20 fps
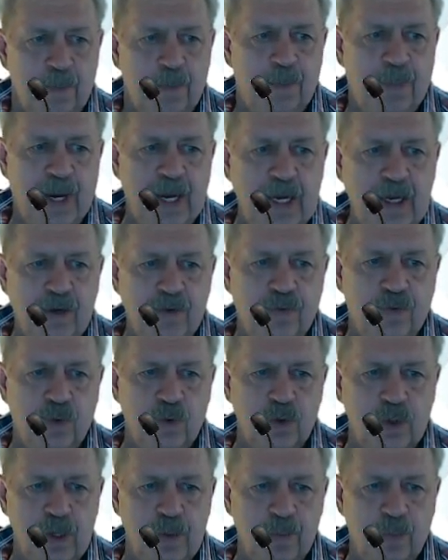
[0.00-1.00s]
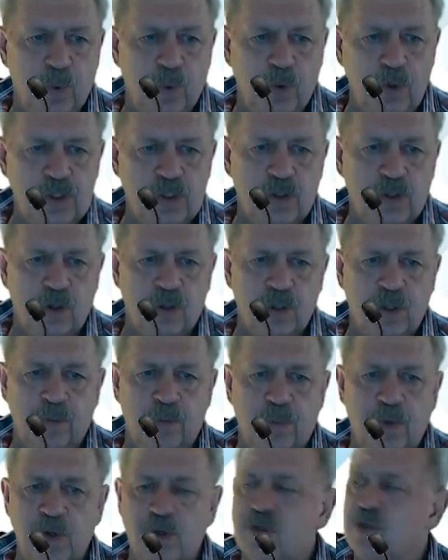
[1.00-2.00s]
paid for the employee's
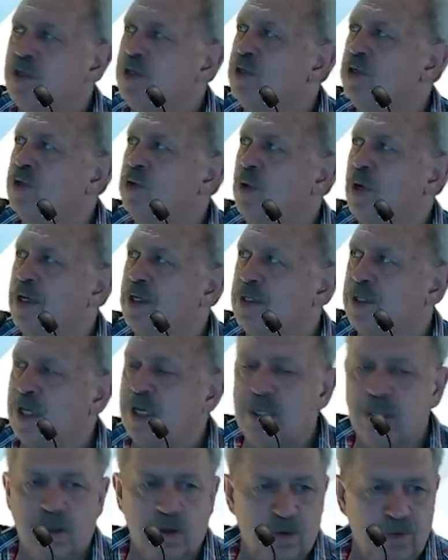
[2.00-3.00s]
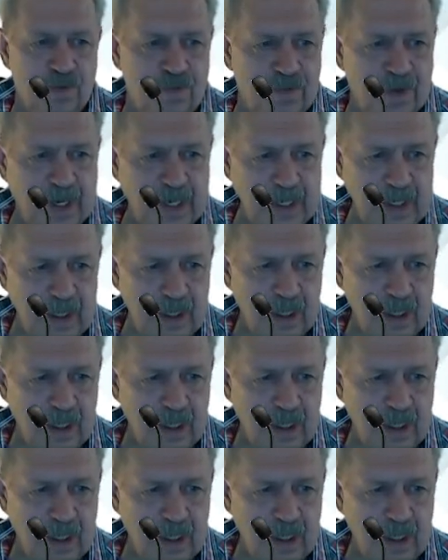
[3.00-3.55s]
contributions to a central fund,